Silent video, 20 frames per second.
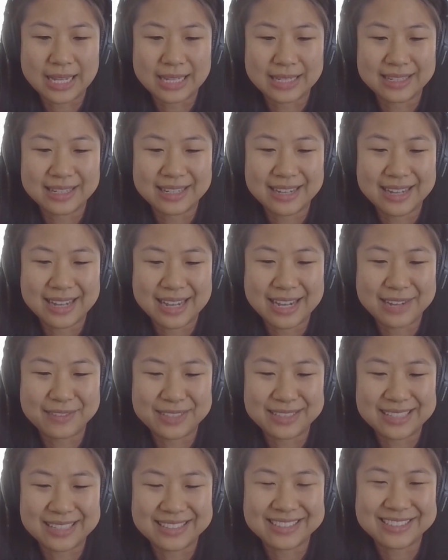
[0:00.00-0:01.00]
And
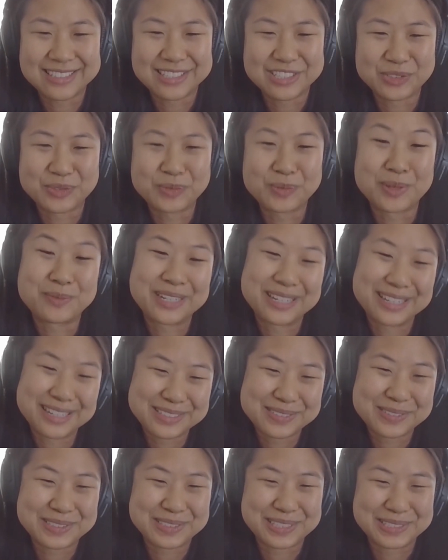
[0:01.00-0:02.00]
having that discussion with my
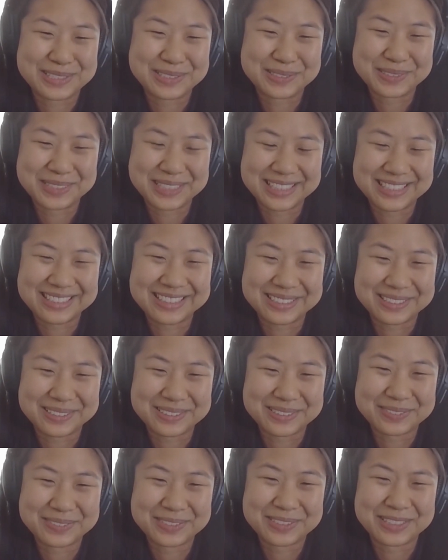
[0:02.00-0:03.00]
parents was also really,
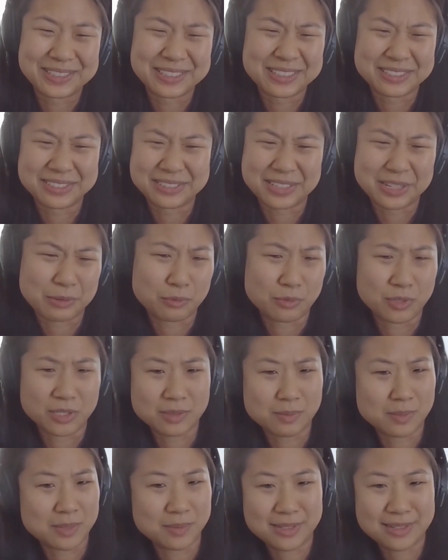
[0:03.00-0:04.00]
difficult. They're like,
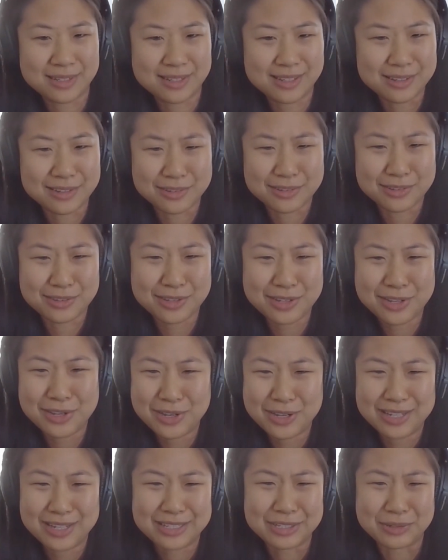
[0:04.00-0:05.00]
"What's public health?
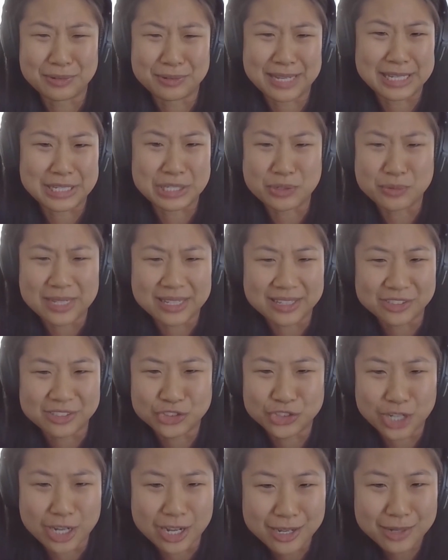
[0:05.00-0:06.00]
Can you get a
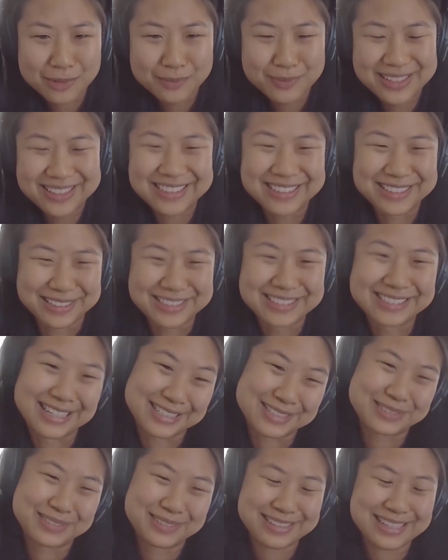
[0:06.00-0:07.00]
job?" Because
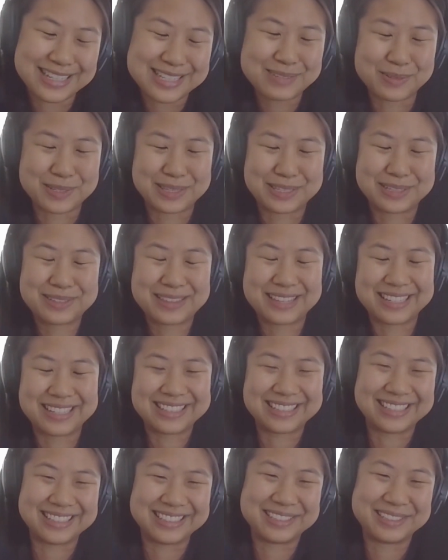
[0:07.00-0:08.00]
that's what they're
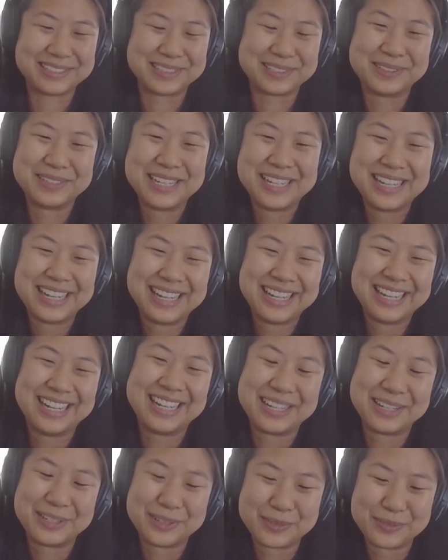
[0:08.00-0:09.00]
thinking.
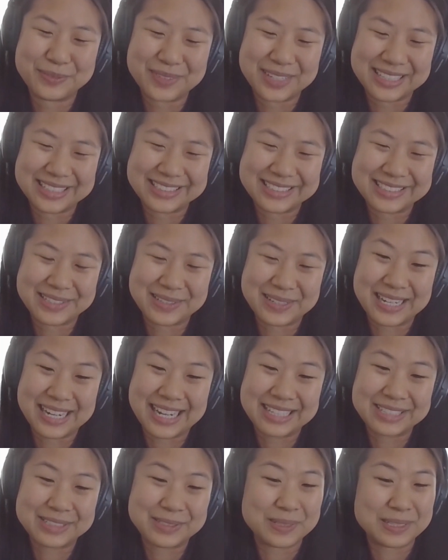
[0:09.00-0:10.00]
And so I
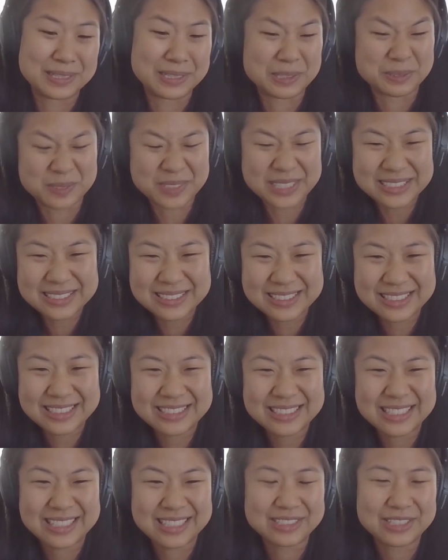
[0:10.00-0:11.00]
had to do a lot of
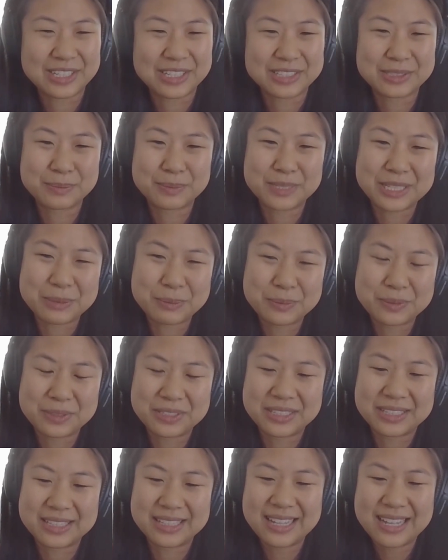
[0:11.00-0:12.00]
research. I had to talk to
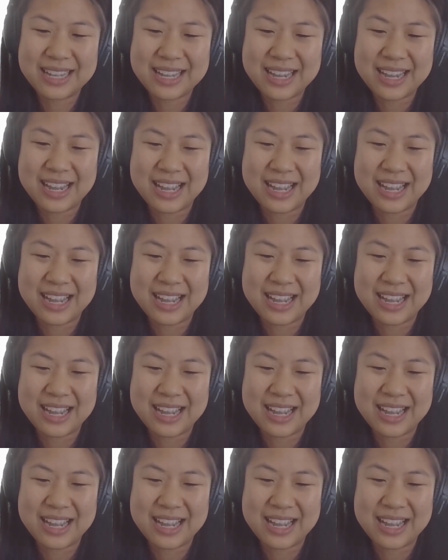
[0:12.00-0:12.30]
people.